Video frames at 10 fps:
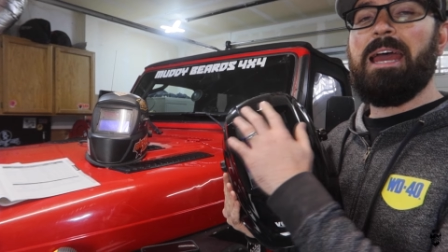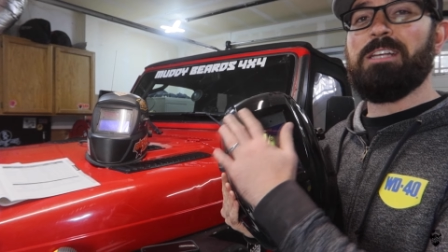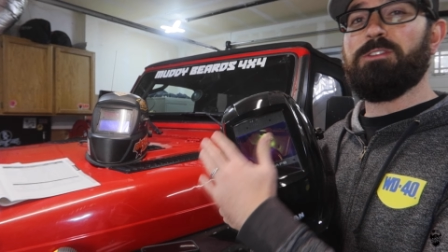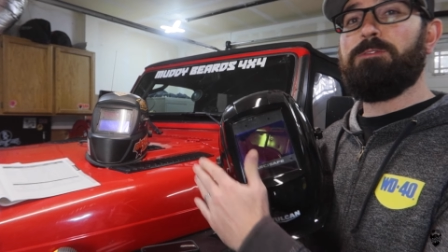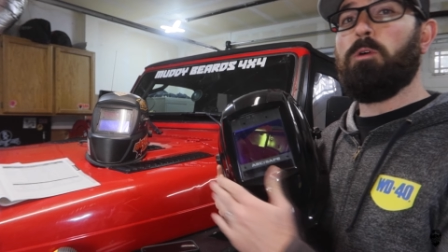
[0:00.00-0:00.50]

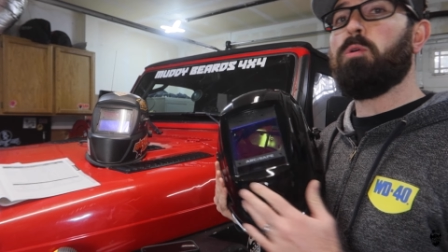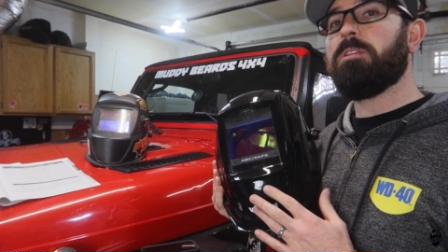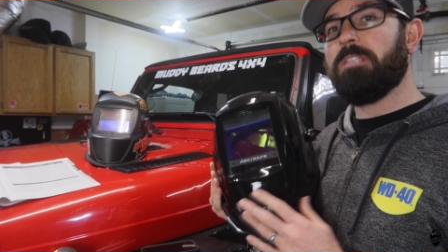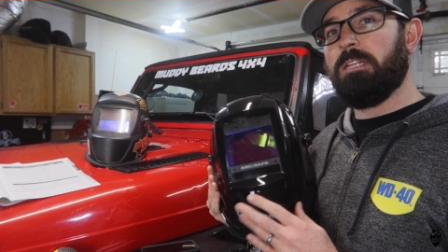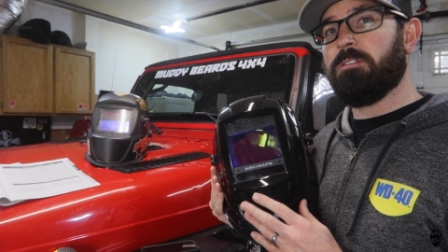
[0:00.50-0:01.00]
has four
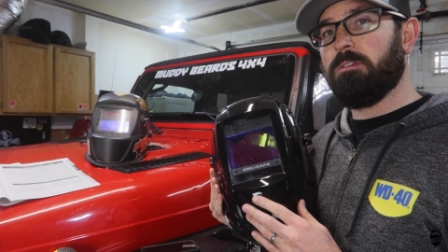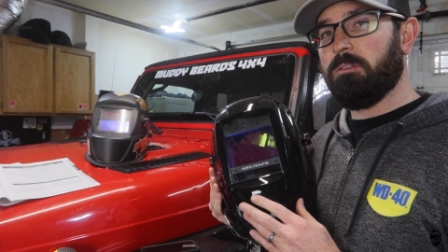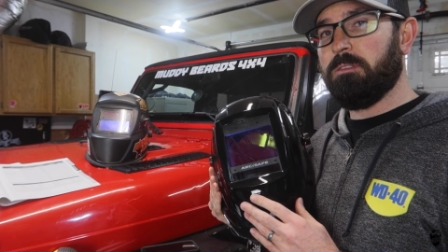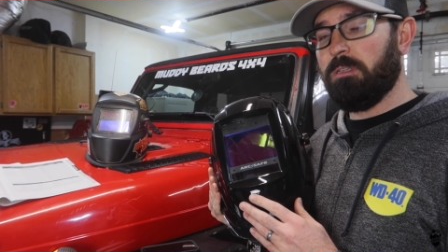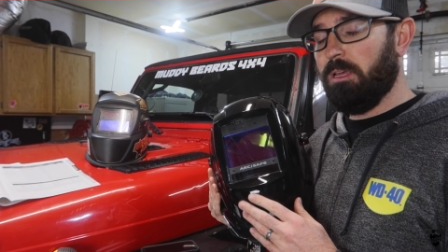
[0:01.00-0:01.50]

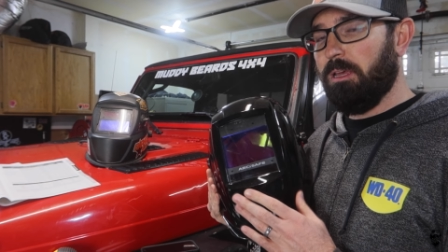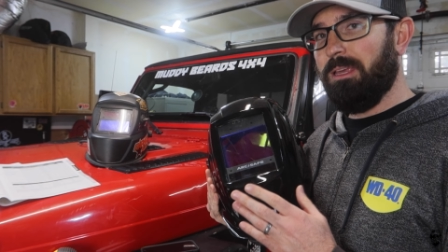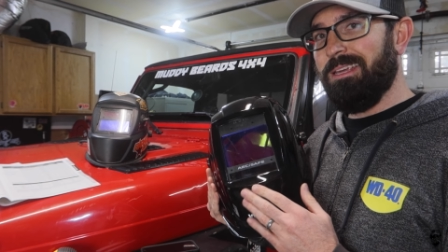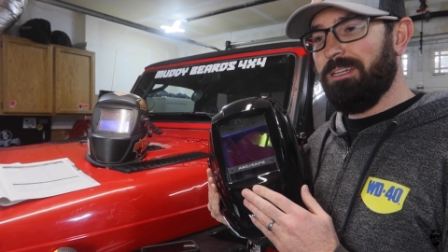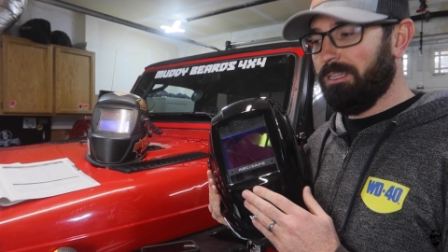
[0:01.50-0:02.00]
sensors
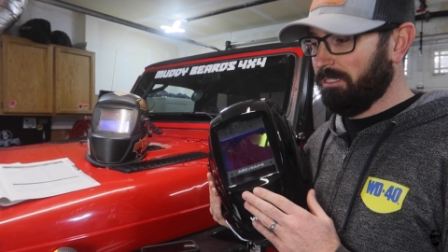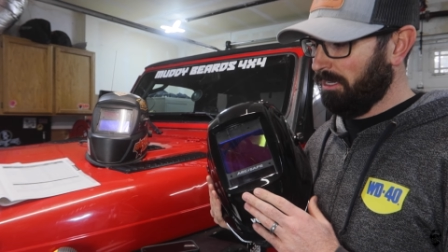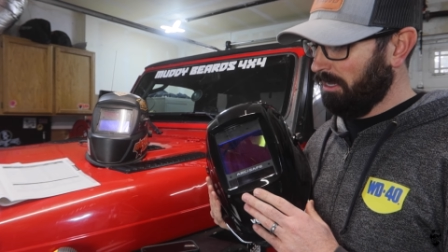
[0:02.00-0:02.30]
in it,